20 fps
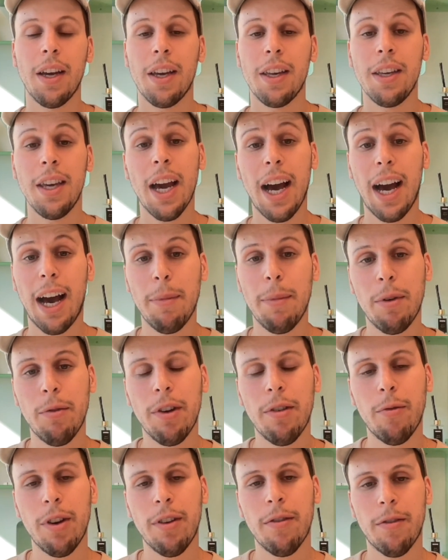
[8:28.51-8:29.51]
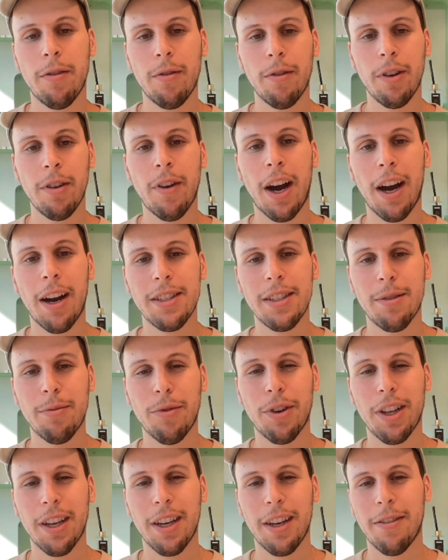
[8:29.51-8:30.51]
Yeah, I mean, we've hired some
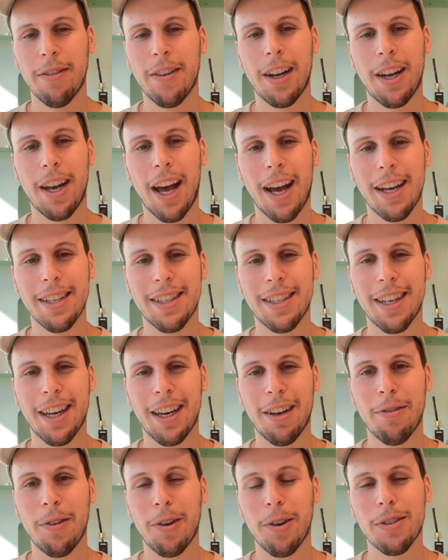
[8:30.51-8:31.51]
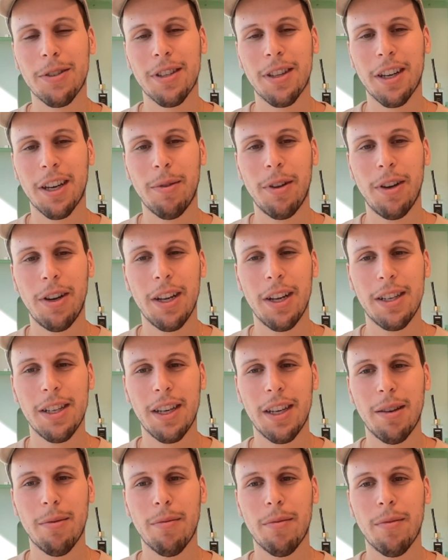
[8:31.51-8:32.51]
really fantastic folks in the community
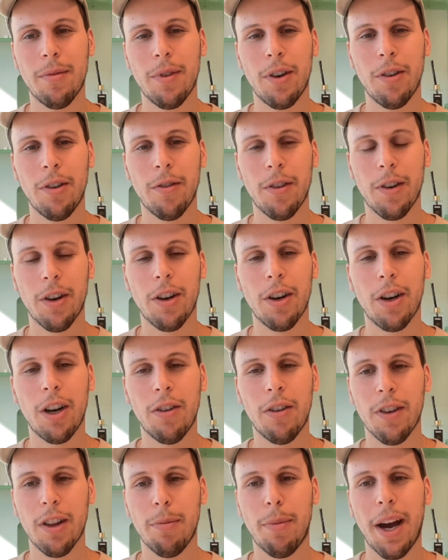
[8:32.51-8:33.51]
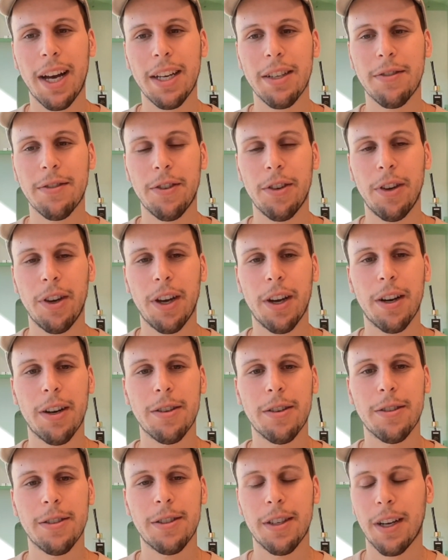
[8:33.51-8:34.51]
team over the past few
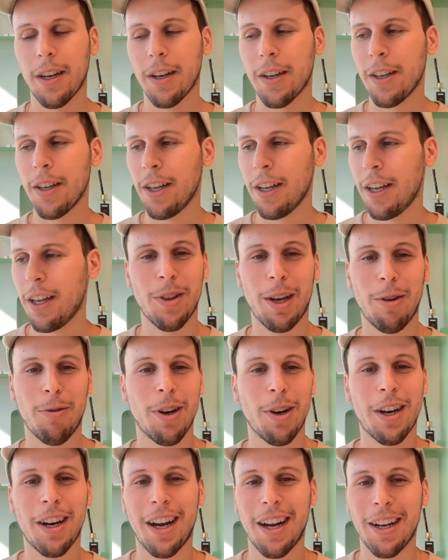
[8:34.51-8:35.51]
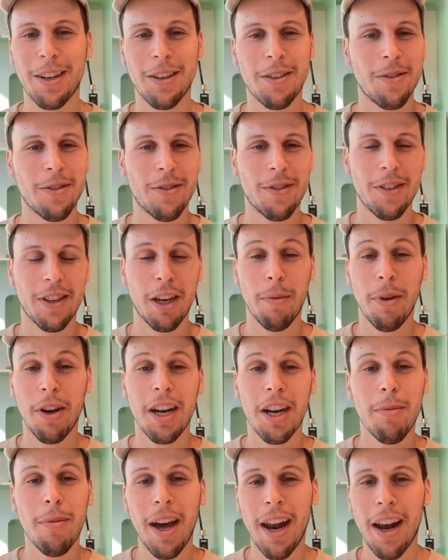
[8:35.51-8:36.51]
years, and they work on
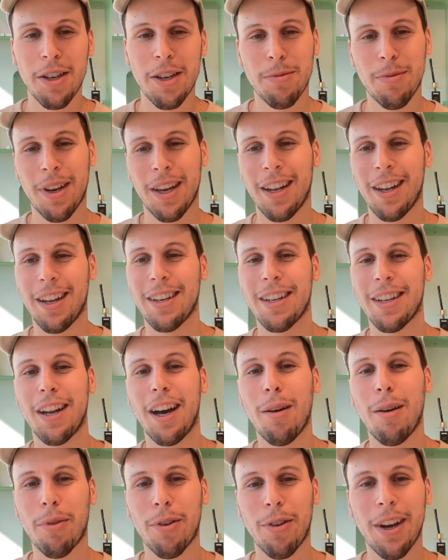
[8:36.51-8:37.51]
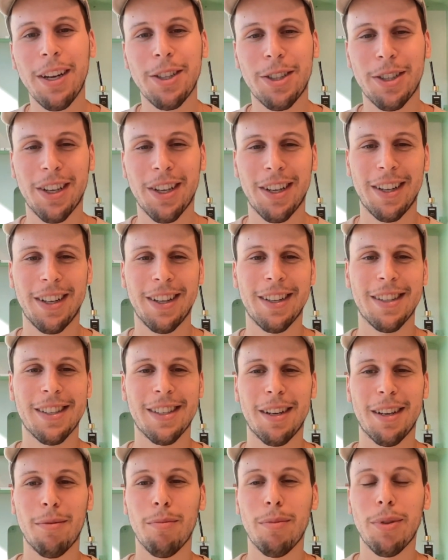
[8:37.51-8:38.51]
community management and operations
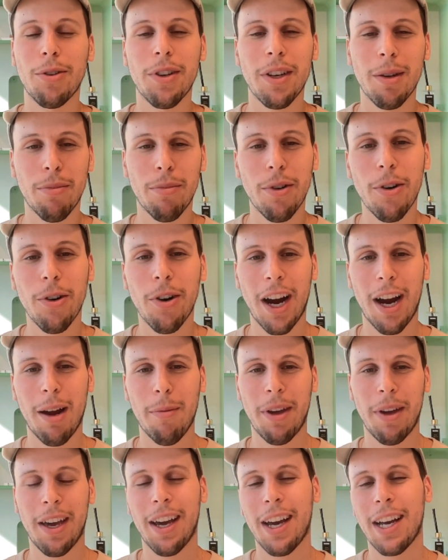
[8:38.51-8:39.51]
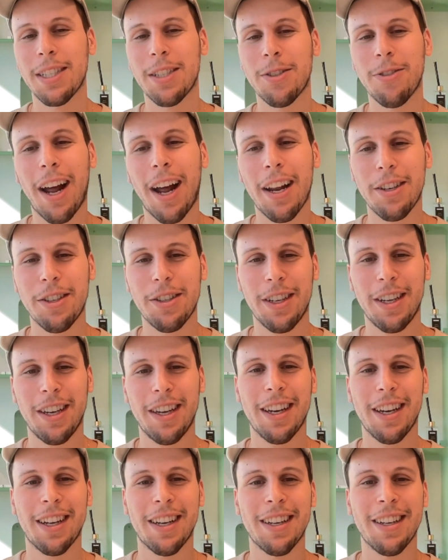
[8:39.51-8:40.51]
and building programming and
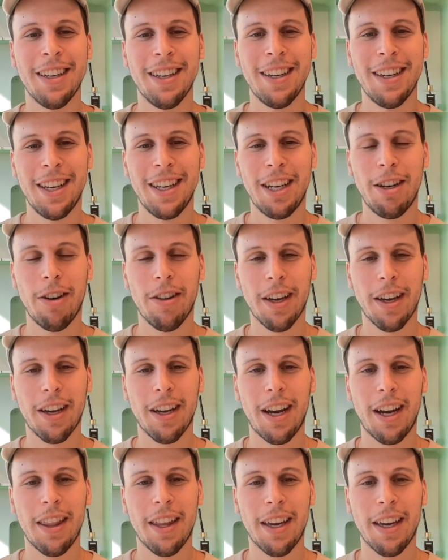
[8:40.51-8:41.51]
strategy. And I think